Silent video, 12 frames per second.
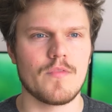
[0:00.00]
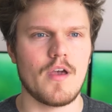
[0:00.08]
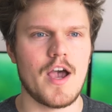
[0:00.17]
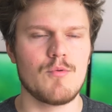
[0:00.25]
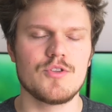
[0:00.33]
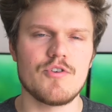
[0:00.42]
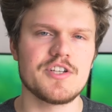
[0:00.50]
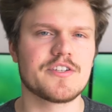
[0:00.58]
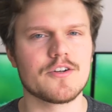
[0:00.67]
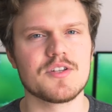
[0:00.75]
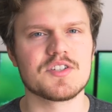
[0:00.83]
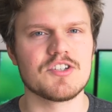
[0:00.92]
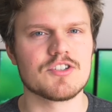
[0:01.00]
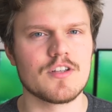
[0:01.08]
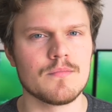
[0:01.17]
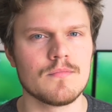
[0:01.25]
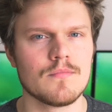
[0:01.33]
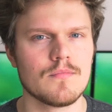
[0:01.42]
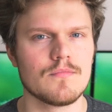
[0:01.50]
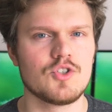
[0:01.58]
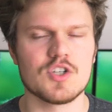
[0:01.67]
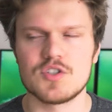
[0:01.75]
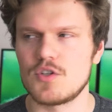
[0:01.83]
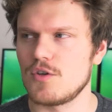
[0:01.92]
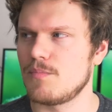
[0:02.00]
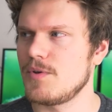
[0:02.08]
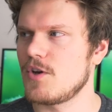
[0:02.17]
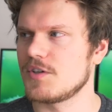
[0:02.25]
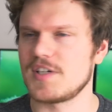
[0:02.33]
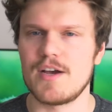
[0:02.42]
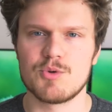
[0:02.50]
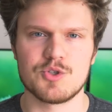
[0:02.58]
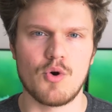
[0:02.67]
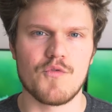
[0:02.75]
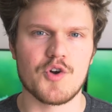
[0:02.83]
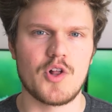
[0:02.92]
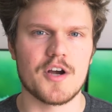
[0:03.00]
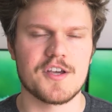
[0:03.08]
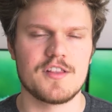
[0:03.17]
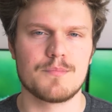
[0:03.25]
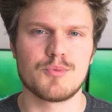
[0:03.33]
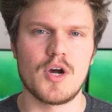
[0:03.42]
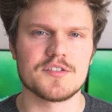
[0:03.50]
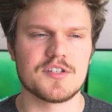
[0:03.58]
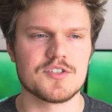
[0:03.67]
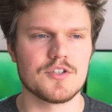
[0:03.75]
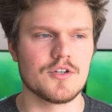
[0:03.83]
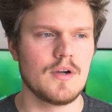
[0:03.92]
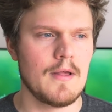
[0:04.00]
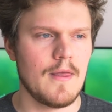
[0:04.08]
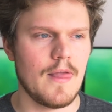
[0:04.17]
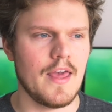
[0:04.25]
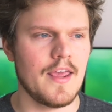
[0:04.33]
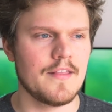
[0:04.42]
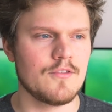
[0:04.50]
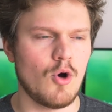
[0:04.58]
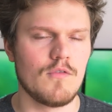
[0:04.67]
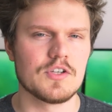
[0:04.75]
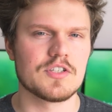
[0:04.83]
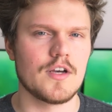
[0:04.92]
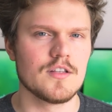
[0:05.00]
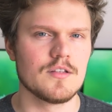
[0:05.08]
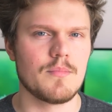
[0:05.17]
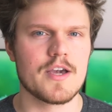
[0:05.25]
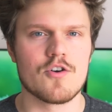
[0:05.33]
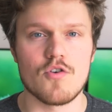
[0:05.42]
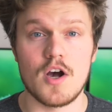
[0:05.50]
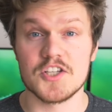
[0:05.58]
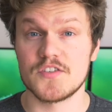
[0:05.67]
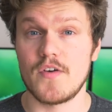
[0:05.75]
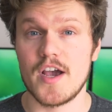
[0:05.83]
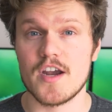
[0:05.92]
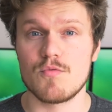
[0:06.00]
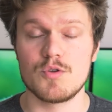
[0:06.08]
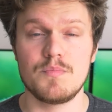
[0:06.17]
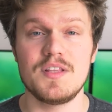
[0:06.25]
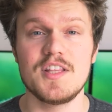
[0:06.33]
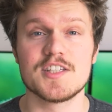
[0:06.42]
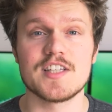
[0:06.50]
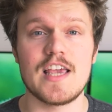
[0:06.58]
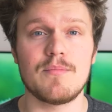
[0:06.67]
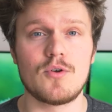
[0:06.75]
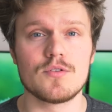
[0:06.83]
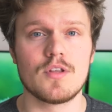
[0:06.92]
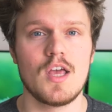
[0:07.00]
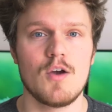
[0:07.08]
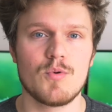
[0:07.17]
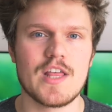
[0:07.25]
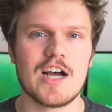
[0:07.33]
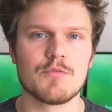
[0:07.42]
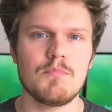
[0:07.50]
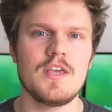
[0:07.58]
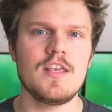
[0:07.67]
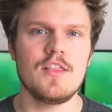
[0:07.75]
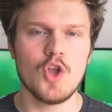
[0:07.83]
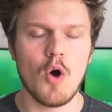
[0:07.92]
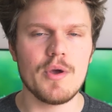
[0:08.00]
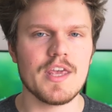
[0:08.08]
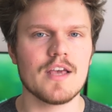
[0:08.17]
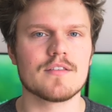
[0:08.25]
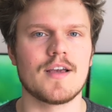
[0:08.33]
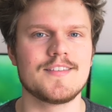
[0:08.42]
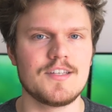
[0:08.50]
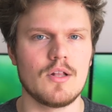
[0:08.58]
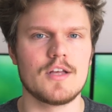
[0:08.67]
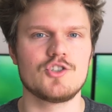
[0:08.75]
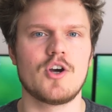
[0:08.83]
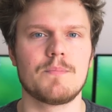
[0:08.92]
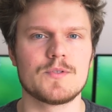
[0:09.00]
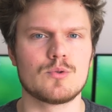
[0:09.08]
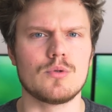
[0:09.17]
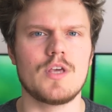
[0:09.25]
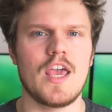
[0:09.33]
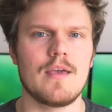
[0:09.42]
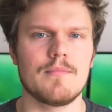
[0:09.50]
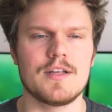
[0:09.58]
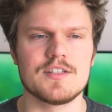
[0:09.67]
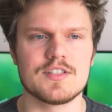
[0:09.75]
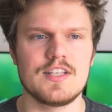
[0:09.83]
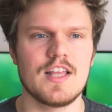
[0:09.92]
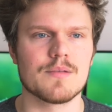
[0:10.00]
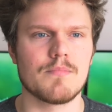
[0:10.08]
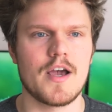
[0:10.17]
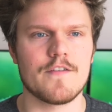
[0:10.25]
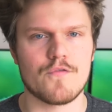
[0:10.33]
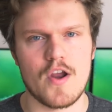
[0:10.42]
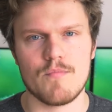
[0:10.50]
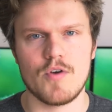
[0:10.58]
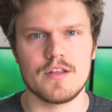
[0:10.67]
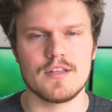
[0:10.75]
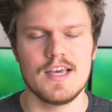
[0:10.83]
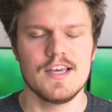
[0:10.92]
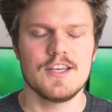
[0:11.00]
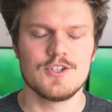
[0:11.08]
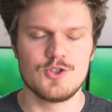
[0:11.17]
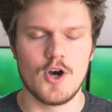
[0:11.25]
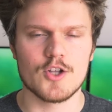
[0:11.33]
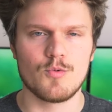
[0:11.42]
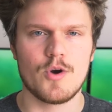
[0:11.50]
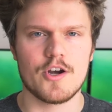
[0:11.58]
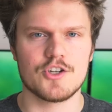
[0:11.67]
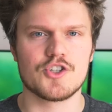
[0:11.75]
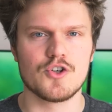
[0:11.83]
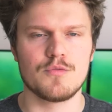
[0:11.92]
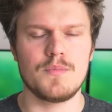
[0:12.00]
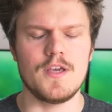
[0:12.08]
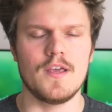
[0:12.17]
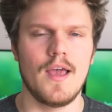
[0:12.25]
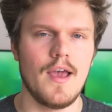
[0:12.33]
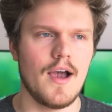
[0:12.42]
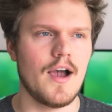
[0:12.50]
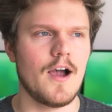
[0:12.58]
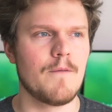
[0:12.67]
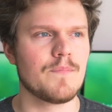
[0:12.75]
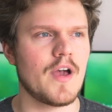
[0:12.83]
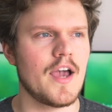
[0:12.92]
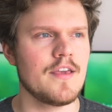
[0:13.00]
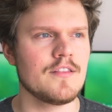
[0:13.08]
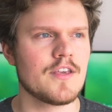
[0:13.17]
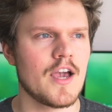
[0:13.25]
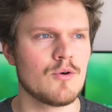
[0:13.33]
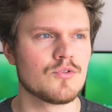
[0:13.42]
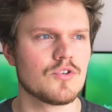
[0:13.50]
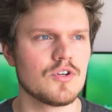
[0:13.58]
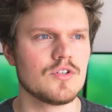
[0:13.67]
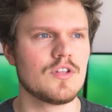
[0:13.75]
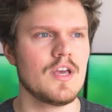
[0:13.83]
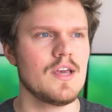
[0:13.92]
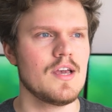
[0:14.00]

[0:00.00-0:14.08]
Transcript: I would restart the system just to, because I was overclocking the processor, and all of a sudden my crossfire would be disabled without me knowing it until I jump into the game and see that my frame rate is not where it should be. Um, I encountered